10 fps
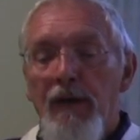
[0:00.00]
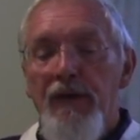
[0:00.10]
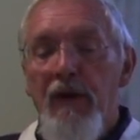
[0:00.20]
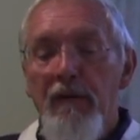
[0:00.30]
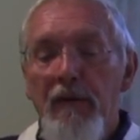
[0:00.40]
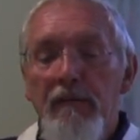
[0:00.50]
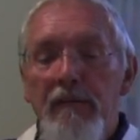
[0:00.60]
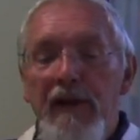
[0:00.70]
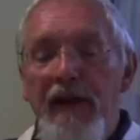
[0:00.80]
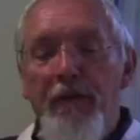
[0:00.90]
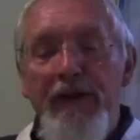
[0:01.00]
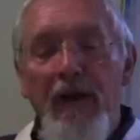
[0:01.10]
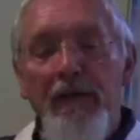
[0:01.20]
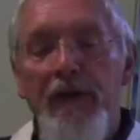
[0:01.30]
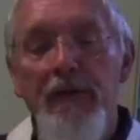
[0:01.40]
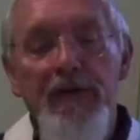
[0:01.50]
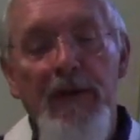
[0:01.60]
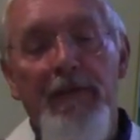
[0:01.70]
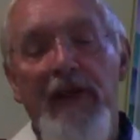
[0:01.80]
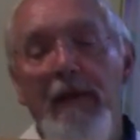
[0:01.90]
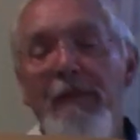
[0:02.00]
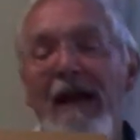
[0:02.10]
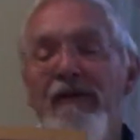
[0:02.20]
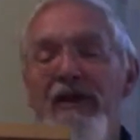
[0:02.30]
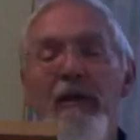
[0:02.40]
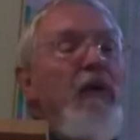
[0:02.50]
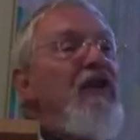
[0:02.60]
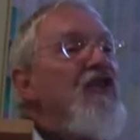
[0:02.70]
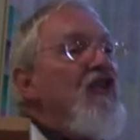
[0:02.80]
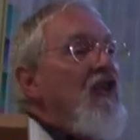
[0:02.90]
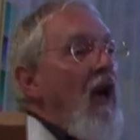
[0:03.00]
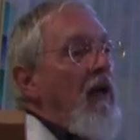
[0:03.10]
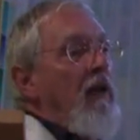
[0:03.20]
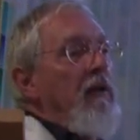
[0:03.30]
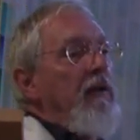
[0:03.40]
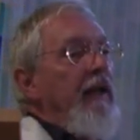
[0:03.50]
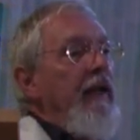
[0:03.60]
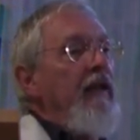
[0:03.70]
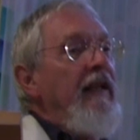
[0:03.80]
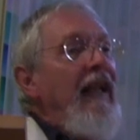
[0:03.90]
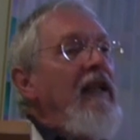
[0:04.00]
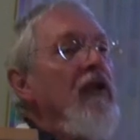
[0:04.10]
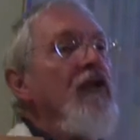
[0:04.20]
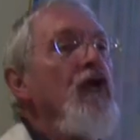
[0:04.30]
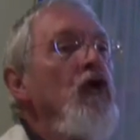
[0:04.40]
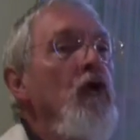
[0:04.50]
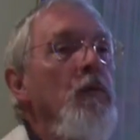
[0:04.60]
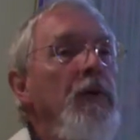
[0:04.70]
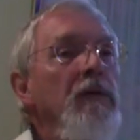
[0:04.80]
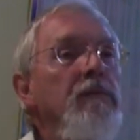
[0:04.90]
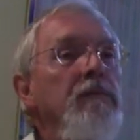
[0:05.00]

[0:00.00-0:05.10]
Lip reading: So if we don't do something about it, we're stuck in an endless loop.